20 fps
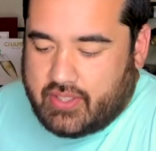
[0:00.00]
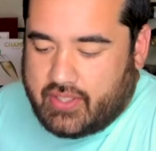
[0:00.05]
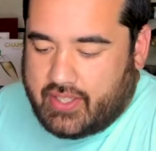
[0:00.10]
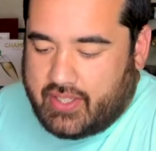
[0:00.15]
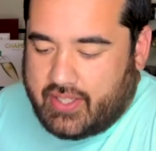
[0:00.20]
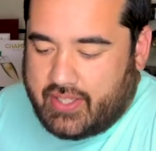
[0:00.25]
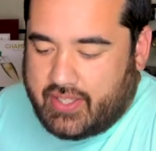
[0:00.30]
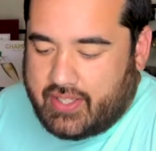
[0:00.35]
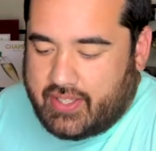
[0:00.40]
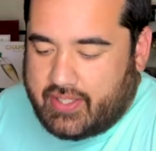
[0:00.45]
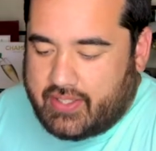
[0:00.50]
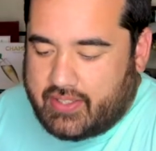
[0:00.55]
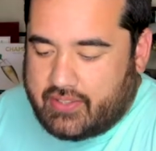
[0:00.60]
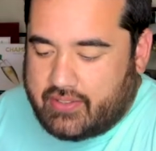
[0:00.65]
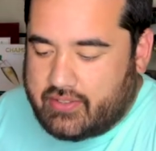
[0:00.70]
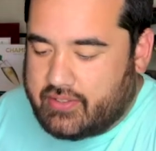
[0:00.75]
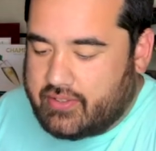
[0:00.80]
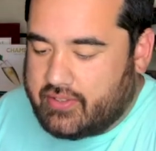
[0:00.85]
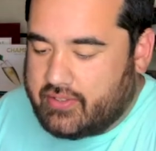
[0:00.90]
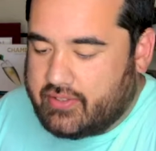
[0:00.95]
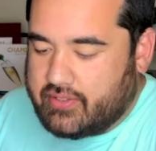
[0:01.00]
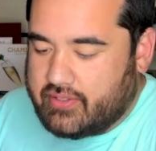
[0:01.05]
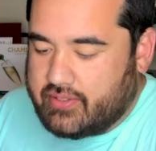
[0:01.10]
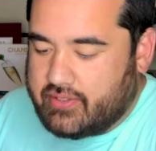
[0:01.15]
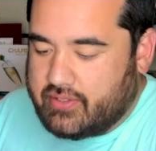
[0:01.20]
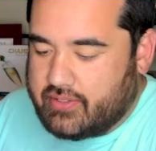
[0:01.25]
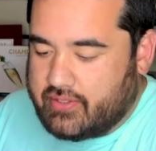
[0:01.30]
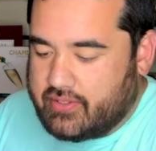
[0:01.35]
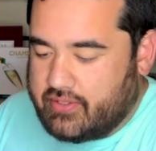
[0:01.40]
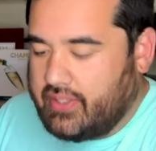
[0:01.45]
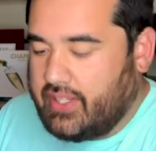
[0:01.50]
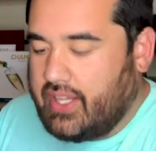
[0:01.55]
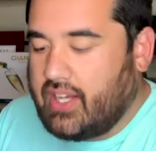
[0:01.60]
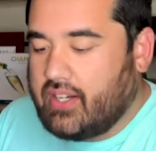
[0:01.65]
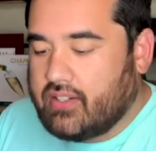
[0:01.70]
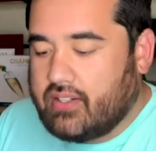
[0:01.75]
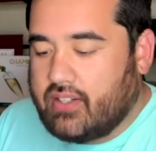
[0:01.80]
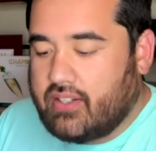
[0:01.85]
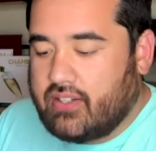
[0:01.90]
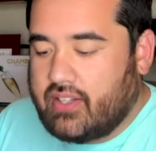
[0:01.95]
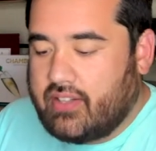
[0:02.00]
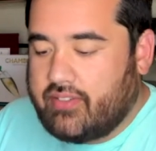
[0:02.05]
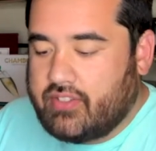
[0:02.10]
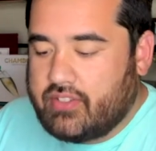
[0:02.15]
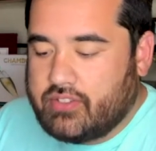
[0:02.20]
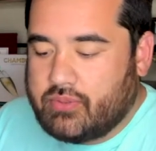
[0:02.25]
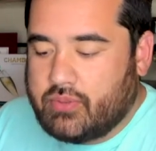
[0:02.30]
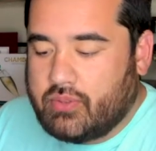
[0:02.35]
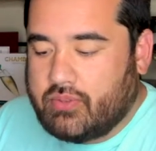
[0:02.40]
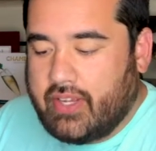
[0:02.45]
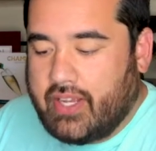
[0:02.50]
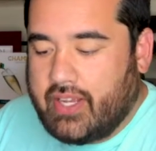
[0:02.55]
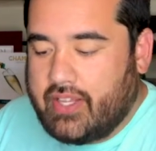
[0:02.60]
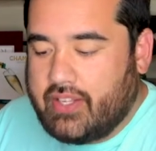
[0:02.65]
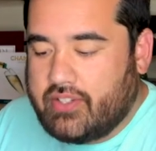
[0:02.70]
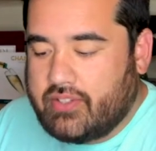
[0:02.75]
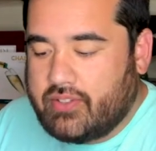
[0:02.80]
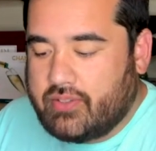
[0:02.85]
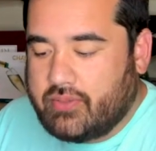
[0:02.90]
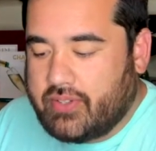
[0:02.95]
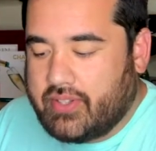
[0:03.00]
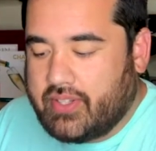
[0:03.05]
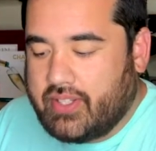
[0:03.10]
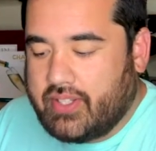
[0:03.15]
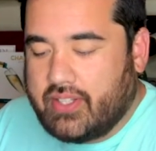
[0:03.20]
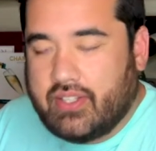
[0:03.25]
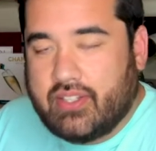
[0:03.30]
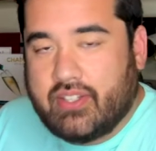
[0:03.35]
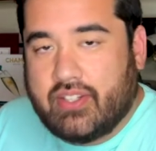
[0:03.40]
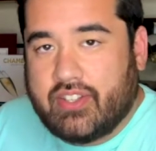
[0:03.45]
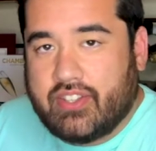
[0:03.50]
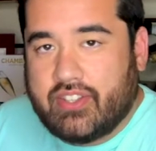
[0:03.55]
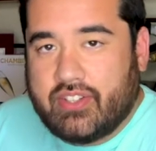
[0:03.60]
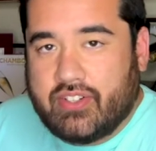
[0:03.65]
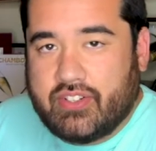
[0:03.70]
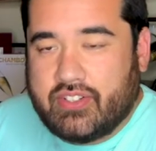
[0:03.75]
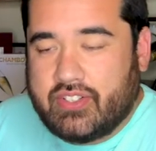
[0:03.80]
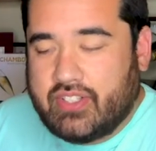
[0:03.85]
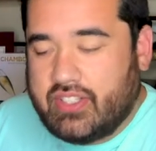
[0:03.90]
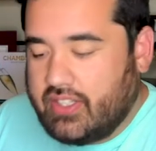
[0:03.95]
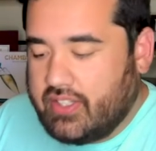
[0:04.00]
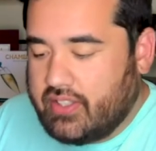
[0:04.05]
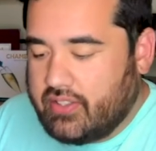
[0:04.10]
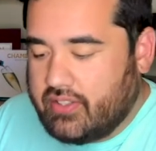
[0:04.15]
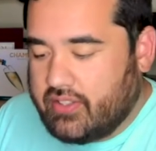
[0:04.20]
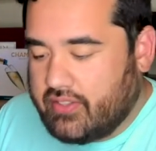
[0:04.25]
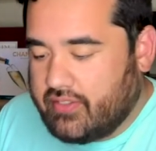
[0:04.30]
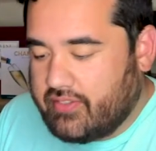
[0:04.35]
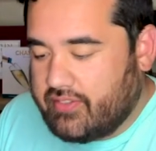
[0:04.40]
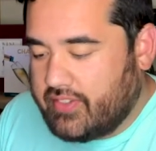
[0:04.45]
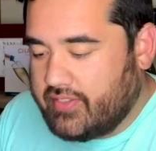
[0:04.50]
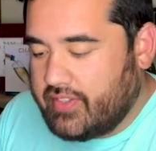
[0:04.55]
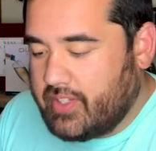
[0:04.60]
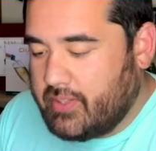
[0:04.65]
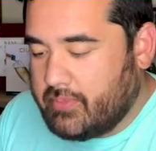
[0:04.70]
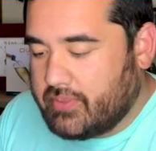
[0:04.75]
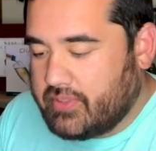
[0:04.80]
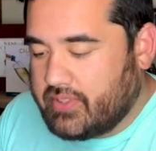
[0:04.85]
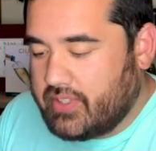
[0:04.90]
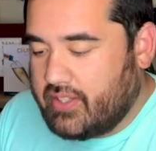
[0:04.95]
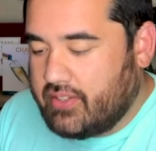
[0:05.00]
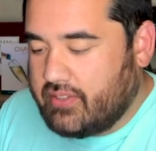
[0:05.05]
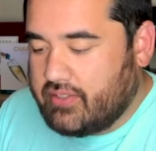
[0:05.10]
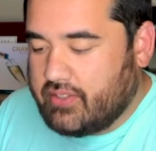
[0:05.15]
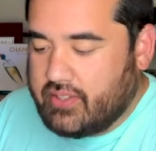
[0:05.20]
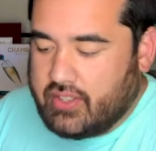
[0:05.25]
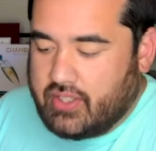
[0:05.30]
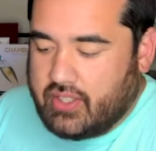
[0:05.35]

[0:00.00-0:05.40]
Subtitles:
and the alcohol levels will range within the 13 to 15%